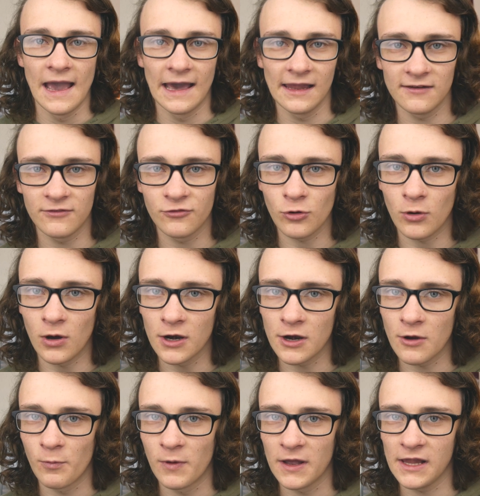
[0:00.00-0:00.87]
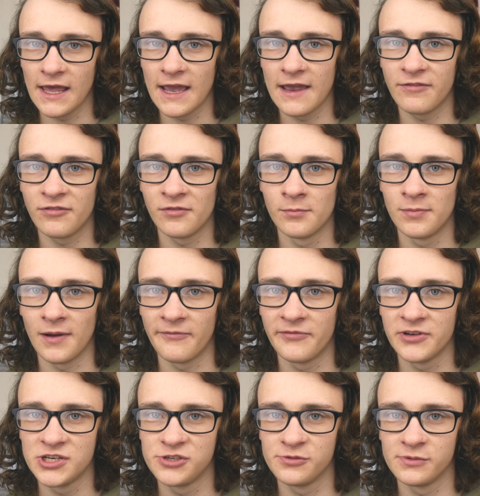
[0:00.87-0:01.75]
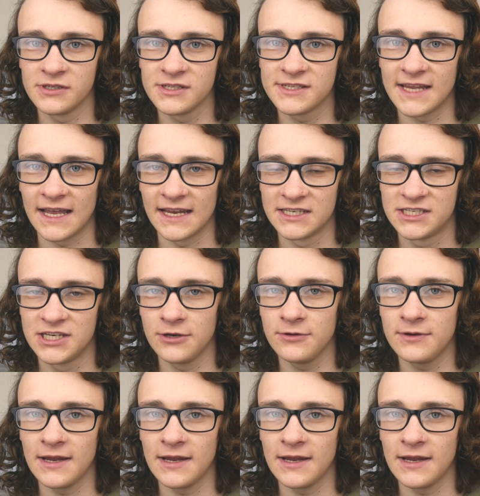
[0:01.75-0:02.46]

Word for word: Hello everyone, Will here from BubVisuals, and two